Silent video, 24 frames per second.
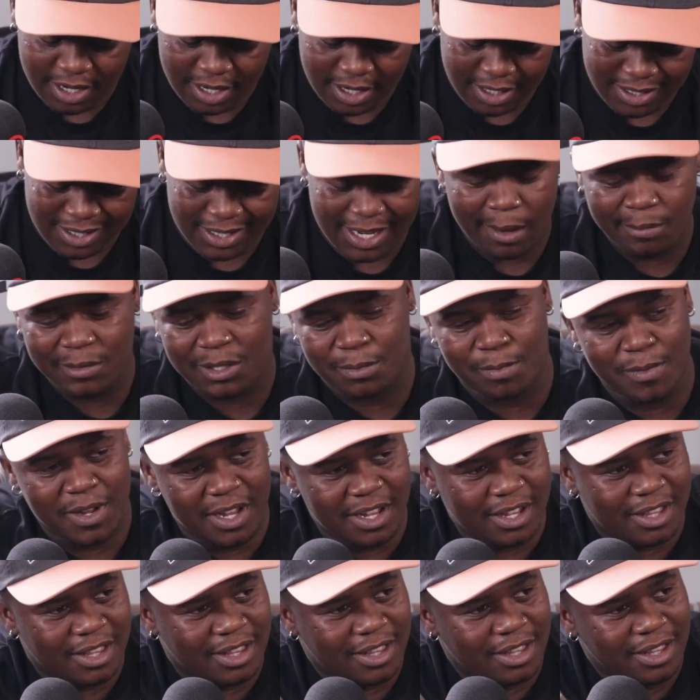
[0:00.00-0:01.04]
Sam
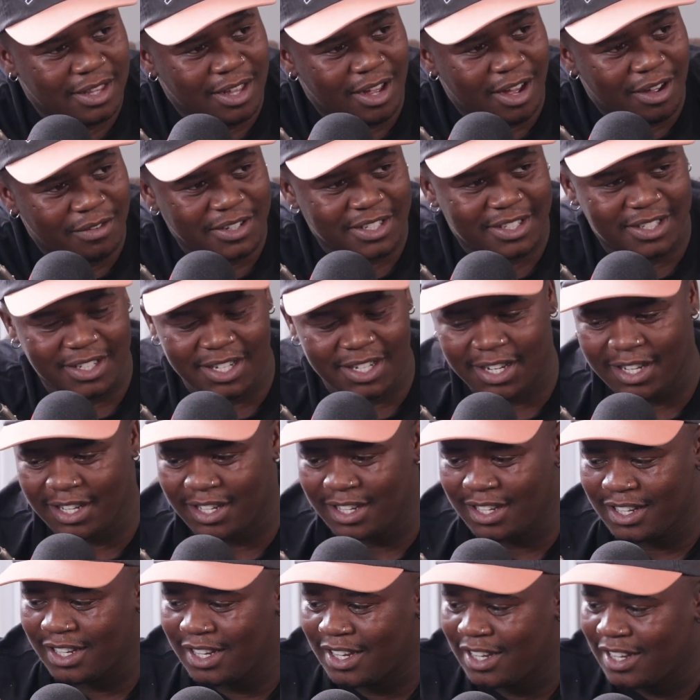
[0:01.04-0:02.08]
Smith, obviously,
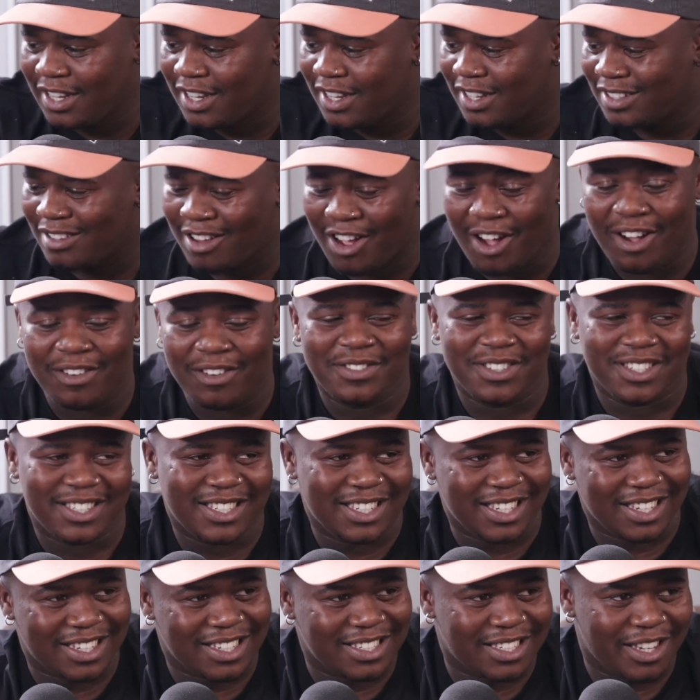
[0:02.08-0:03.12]

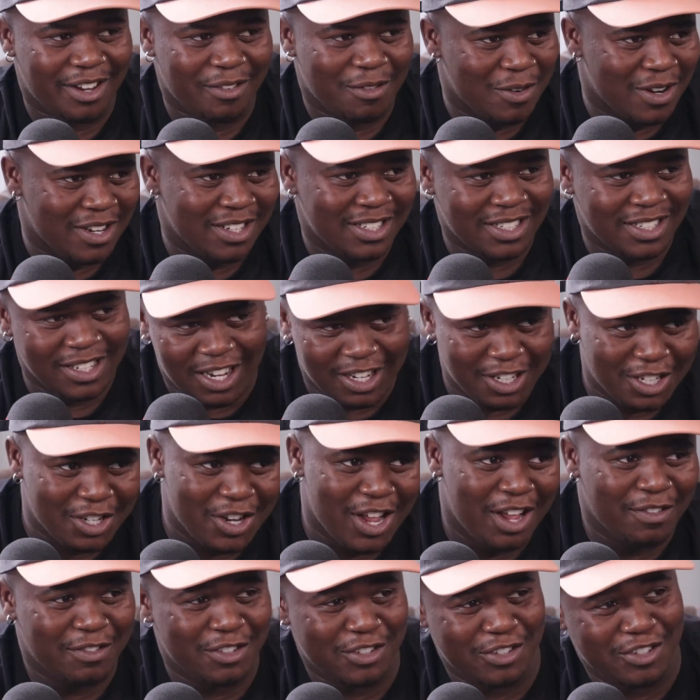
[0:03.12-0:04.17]
because everyone is like, you
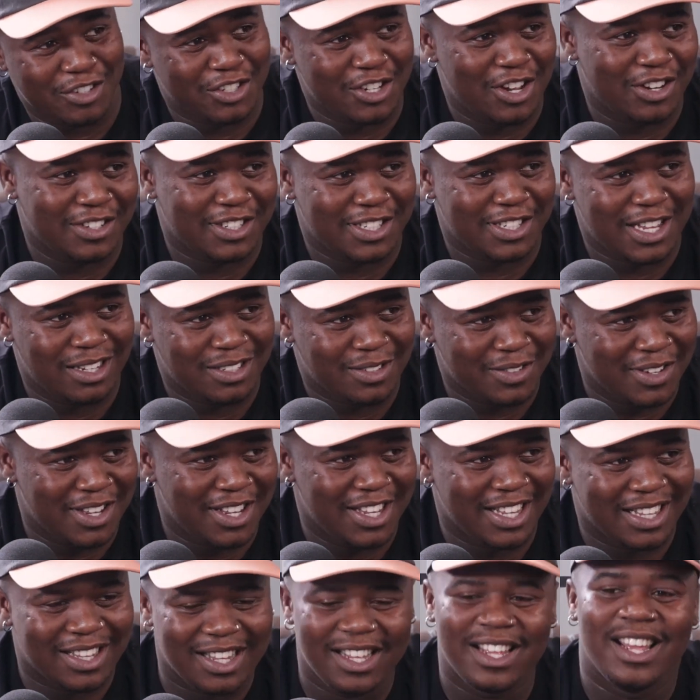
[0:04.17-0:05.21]
have to do a song with Sam
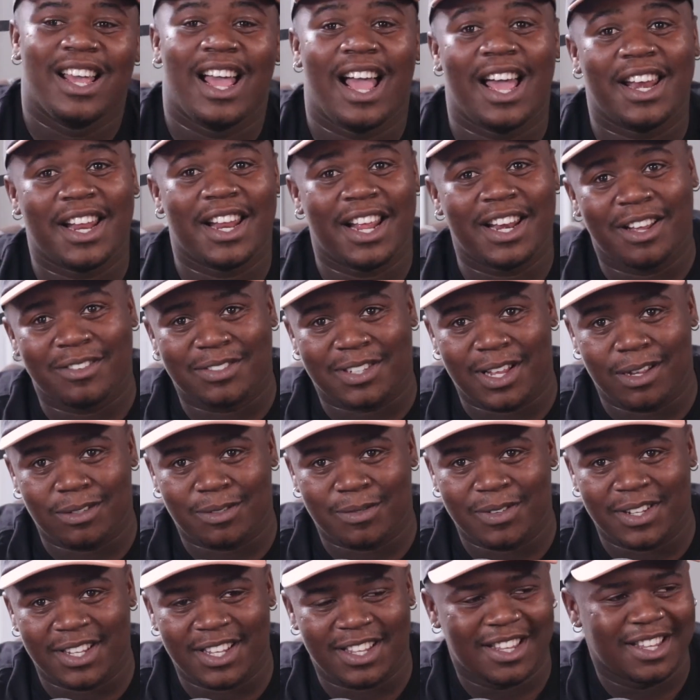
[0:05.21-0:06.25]
Smith, and I love Sam
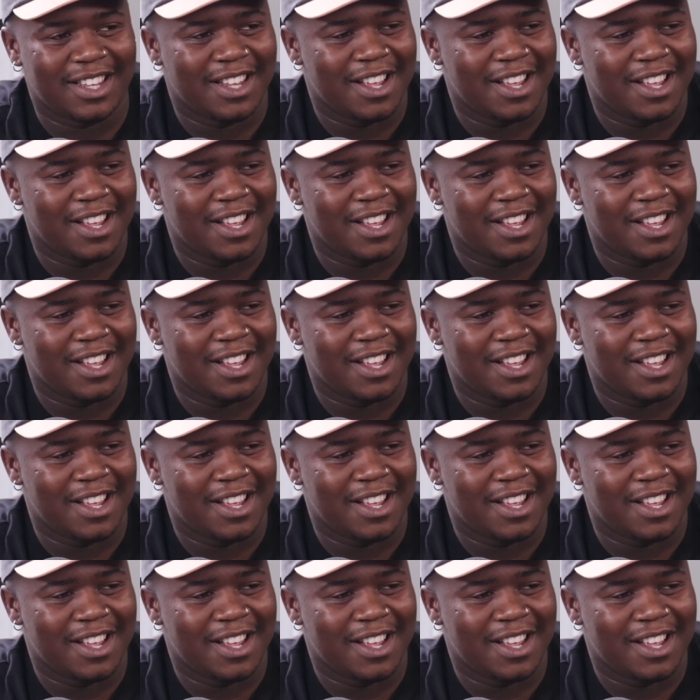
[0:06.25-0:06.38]
Smith.